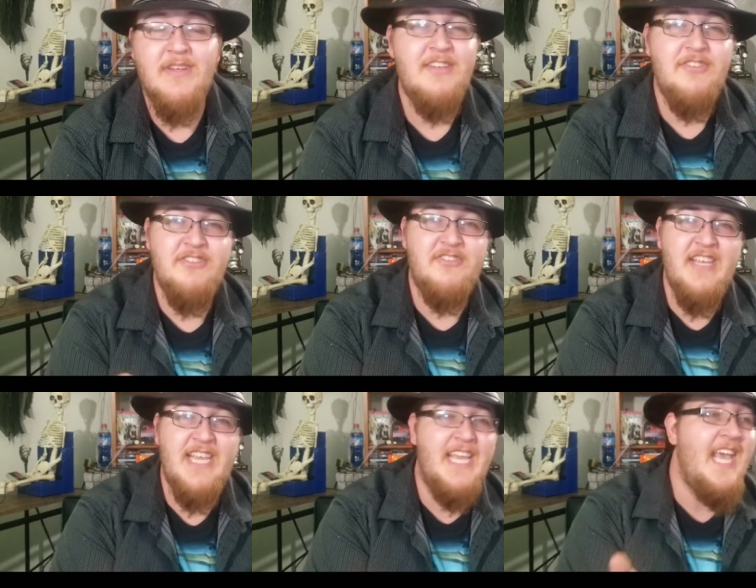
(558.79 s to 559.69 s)
And let's just
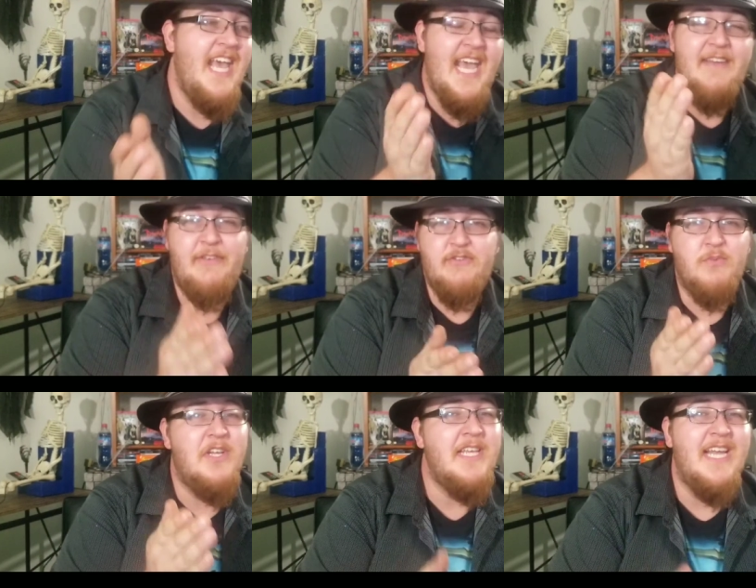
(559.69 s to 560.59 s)
see if it's
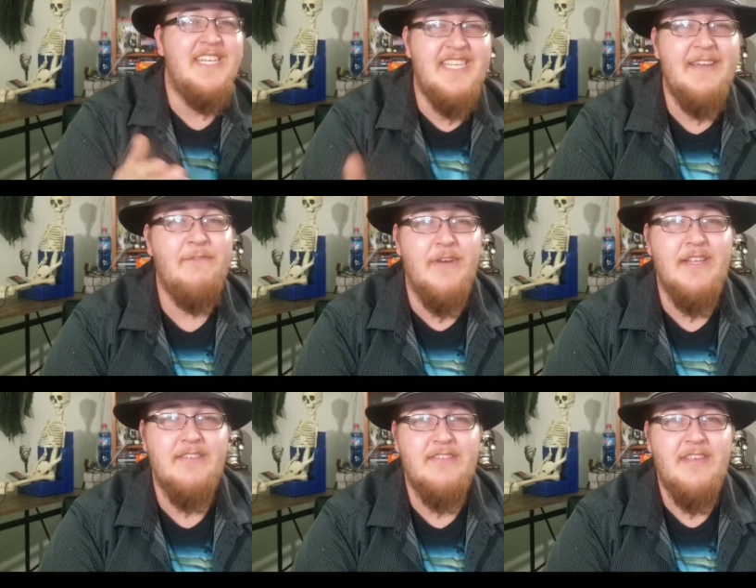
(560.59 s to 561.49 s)
really a
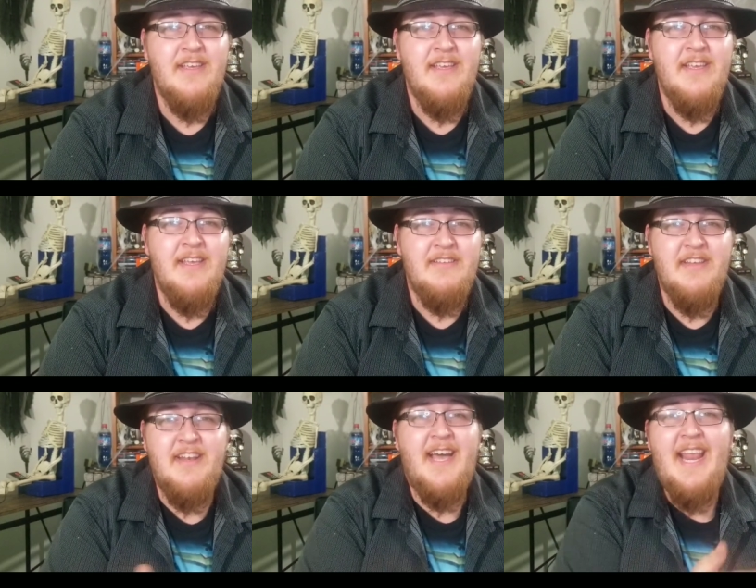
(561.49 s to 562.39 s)
difference
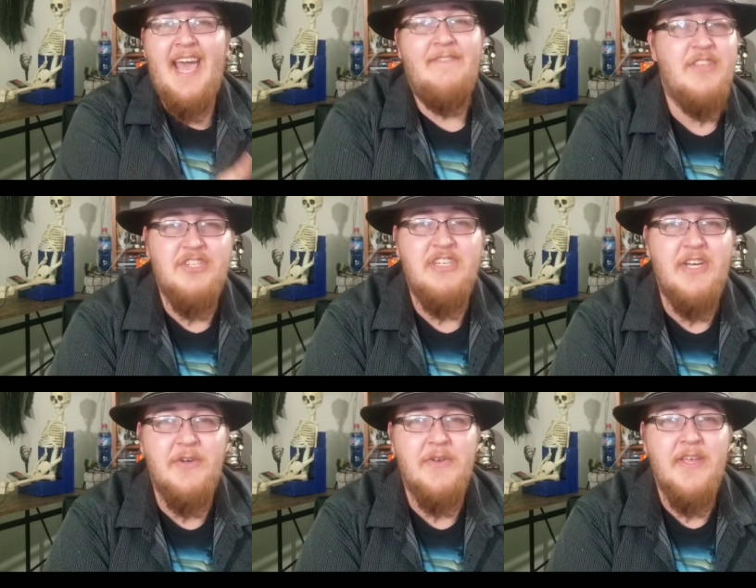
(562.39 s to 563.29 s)
to not have the
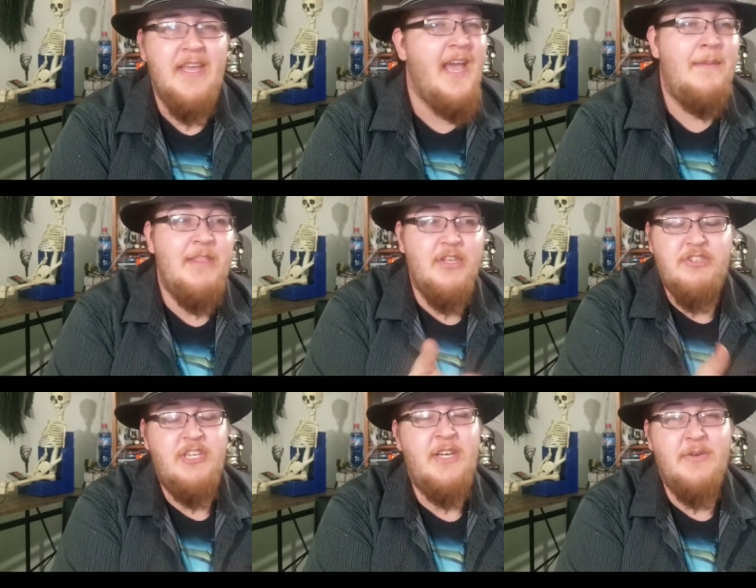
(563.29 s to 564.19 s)
shield. I mean, the
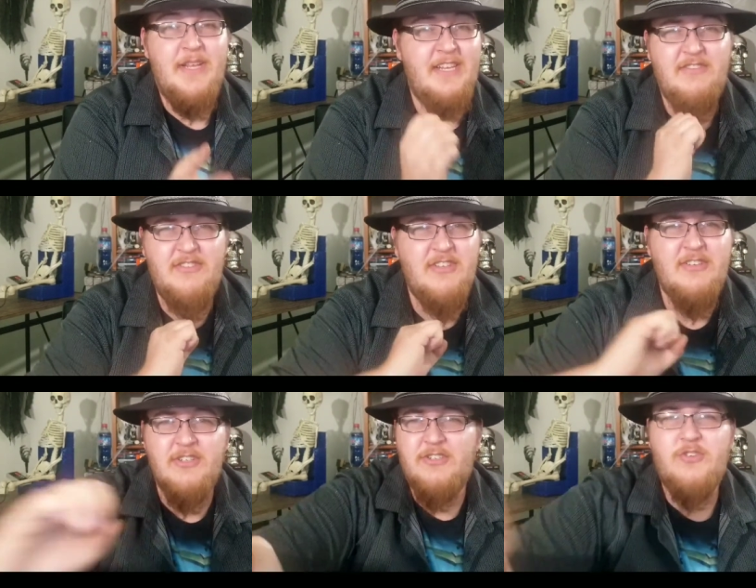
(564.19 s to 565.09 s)
shield, it's
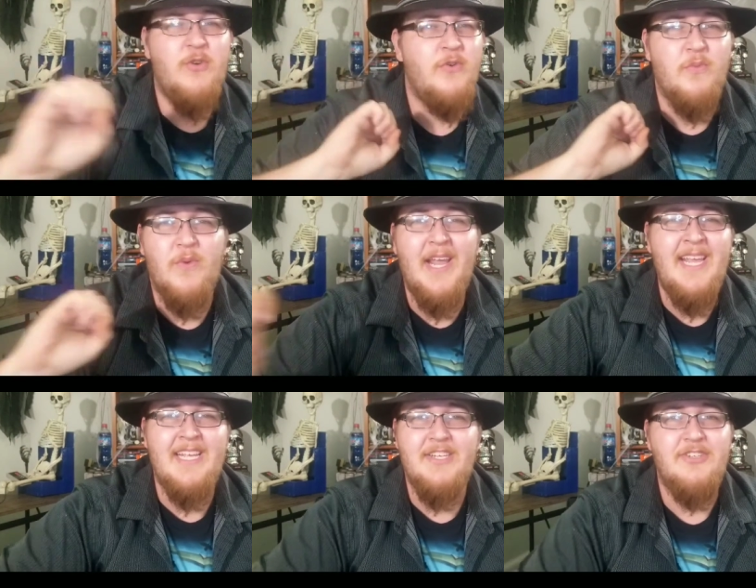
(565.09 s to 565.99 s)
such a short
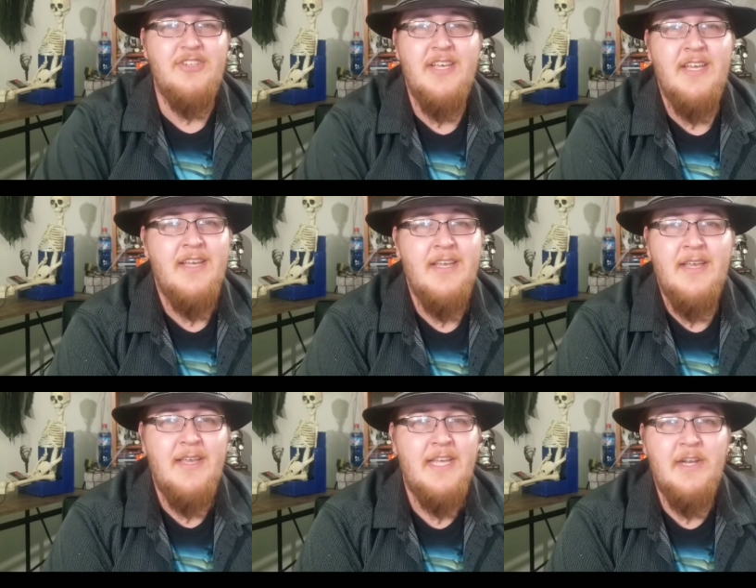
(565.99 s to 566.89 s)
range.
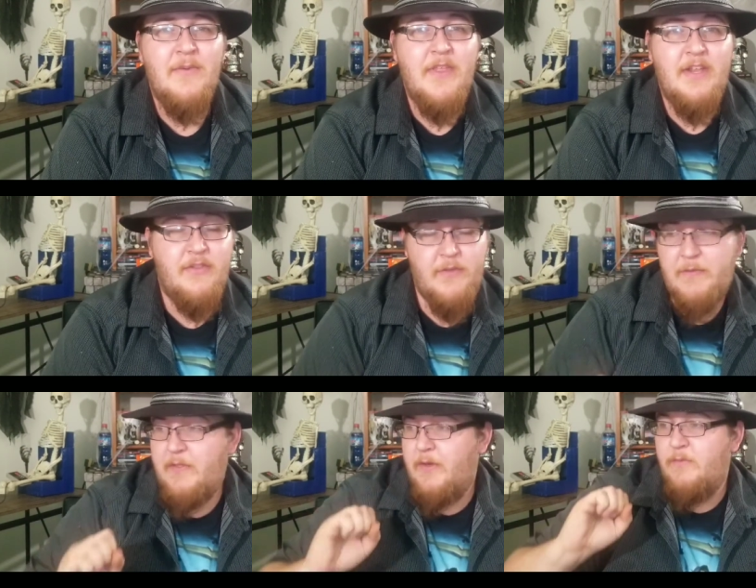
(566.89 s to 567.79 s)
You know, the,
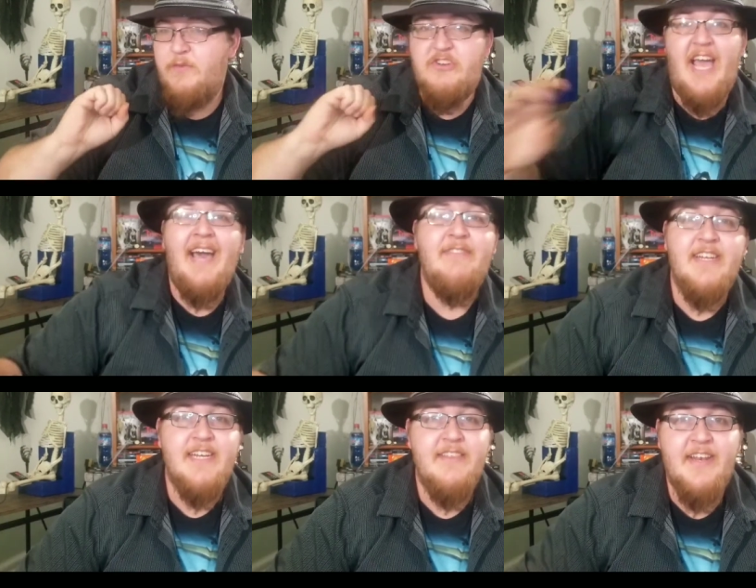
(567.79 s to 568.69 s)
the
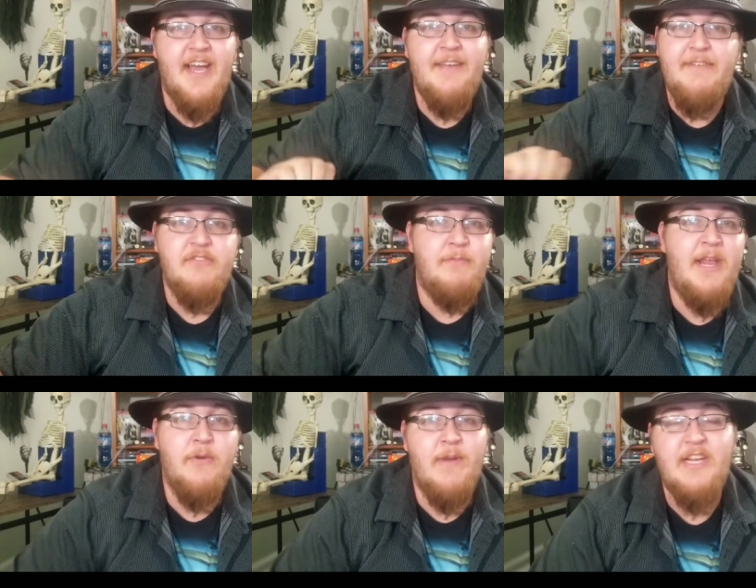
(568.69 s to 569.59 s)
javelin and the knife has
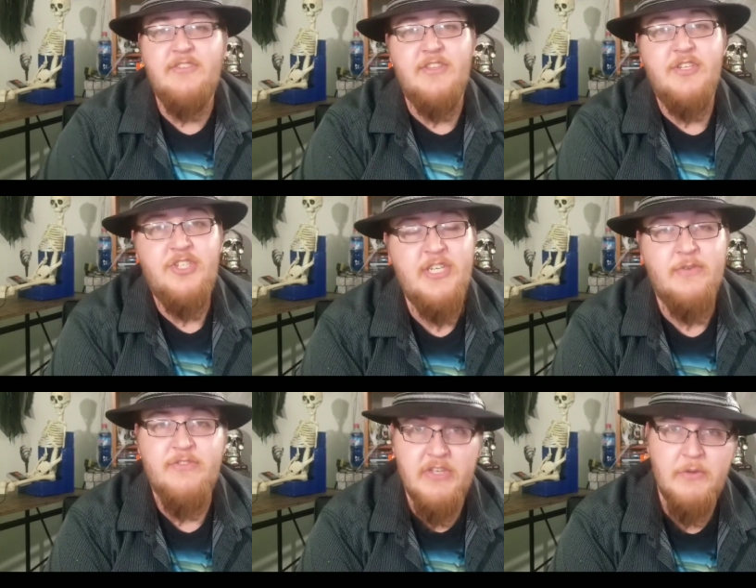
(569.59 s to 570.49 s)
better range than the
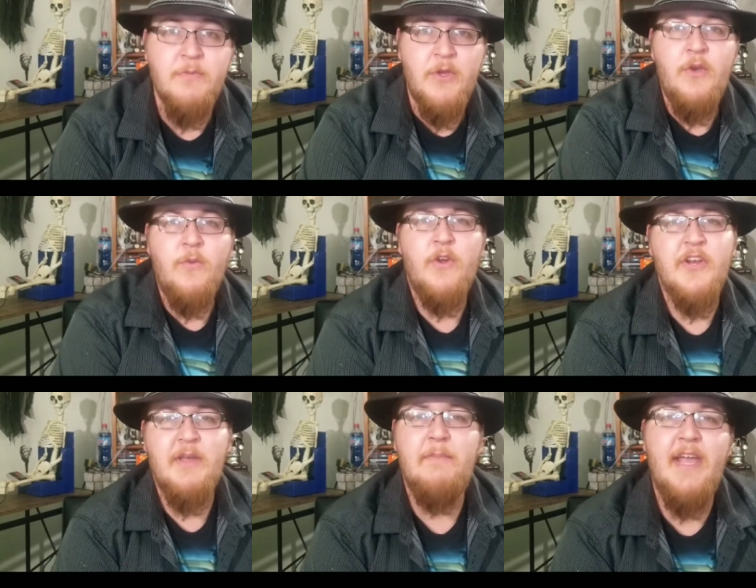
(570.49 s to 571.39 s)
shield. So we're going
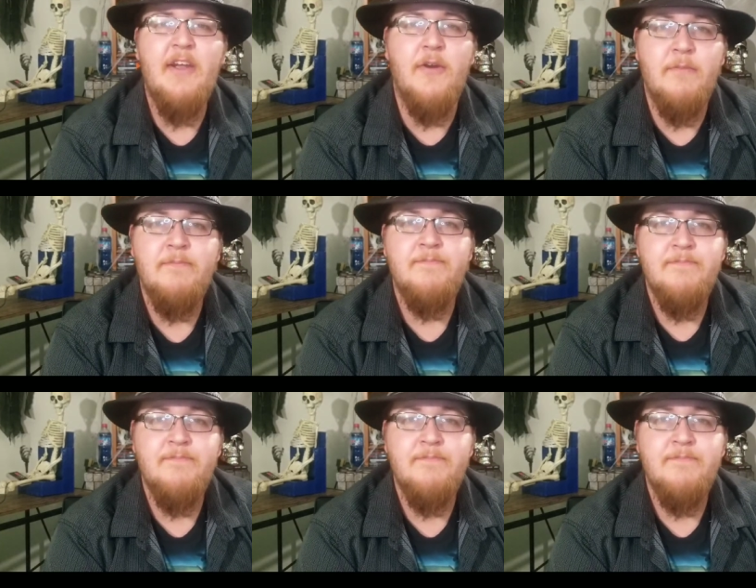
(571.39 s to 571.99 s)
to compare them.